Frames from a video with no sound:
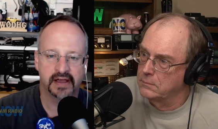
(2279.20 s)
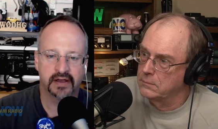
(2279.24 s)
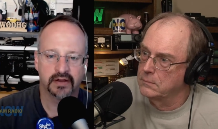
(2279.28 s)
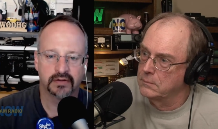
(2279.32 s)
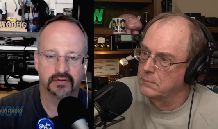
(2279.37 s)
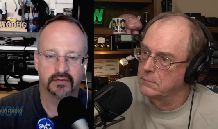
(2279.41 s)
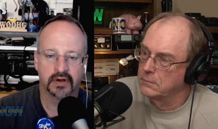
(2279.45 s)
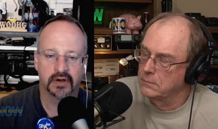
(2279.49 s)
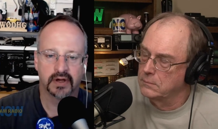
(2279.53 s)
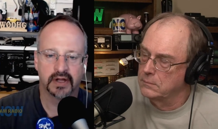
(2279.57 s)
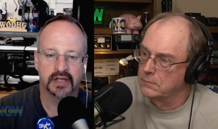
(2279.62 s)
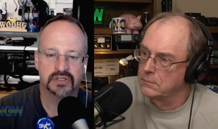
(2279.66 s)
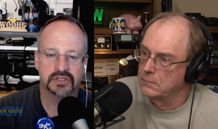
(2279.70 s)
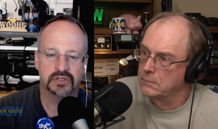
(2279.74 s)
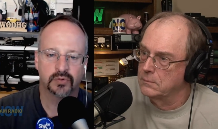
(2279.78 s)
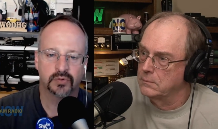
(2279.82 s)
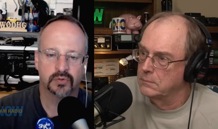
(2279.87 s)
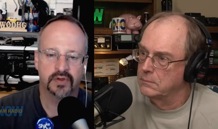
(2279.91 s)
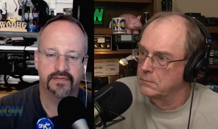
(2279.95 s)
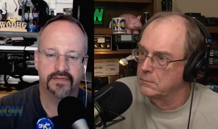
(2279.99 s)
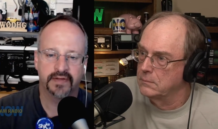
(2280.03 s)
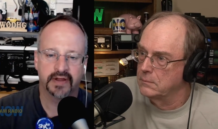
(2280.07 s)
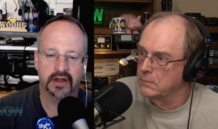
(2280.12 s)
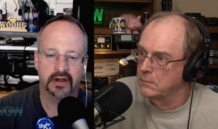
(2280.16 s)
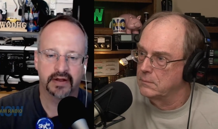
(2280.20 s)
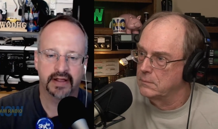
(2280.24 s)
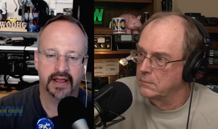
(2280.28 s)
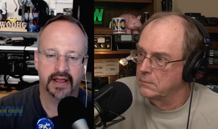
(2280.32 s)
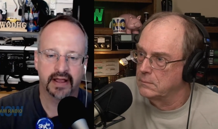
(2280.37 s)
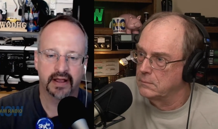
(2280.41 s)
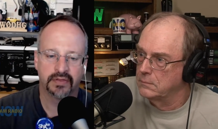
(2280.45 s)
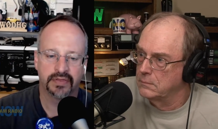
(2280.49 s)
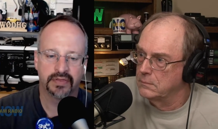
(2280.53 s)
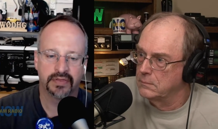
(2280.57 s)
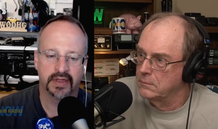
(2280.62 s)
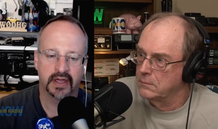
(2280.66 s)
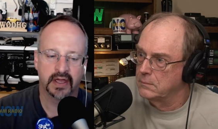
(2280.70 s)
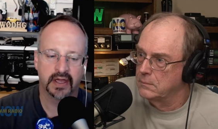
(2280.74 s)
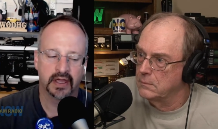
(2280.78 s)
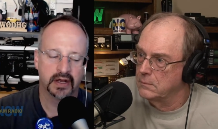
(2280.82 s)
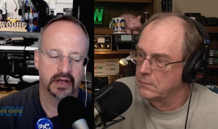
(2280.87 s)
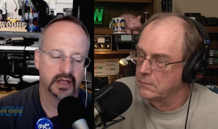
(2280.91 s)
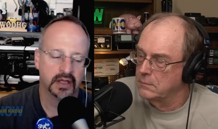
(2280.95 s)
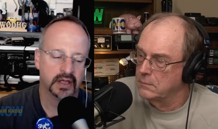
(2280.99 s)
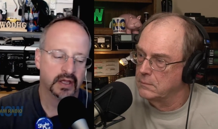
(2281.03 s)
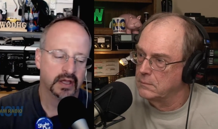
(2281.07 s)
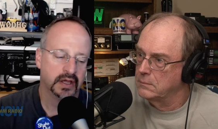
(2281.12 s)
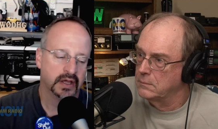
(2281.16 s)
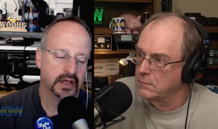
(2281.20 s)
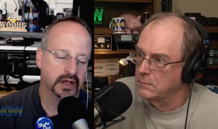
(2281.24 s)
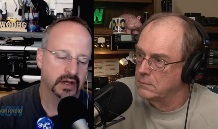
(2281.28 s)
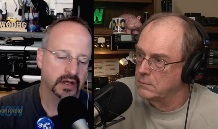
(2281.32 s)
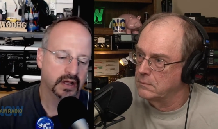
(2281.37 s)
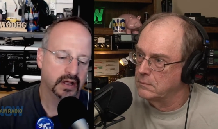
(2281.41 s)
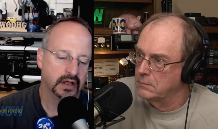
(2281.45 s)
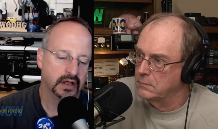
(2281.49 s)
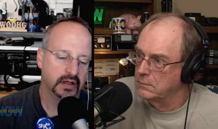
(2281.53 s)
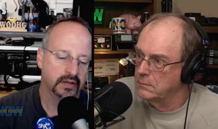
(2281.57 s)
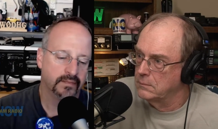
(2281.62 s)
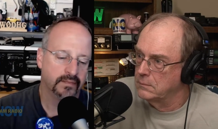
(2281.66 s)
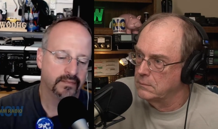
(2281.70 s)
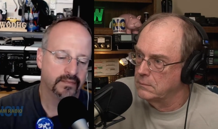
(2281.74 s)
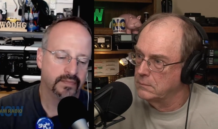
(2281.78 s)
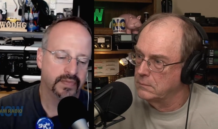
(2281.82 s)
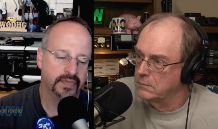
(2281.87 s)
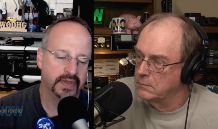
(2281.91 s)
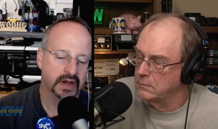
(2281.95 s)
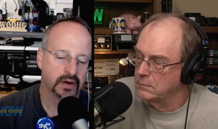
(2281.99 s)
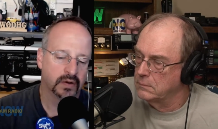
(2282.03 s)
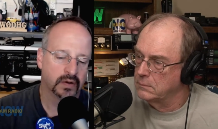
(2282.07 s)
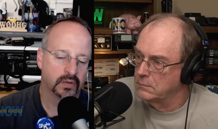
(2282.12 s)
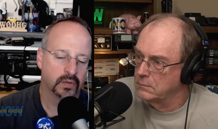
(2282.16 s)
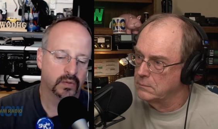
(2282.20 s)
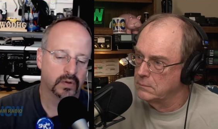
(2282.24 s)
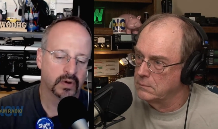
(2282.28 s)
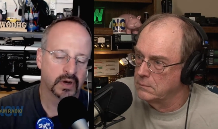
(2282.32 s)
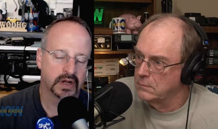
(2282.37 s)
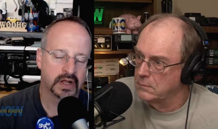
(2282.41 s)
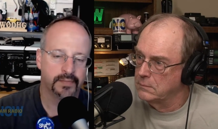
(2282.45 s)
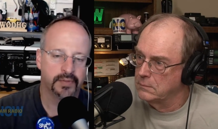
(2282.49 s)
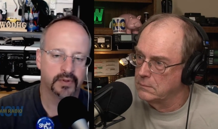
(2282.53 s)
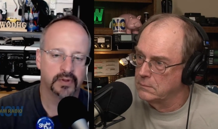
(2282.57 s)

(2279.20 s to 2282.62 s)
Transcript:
Speaker 1: right? So we figured out that um, there were a couple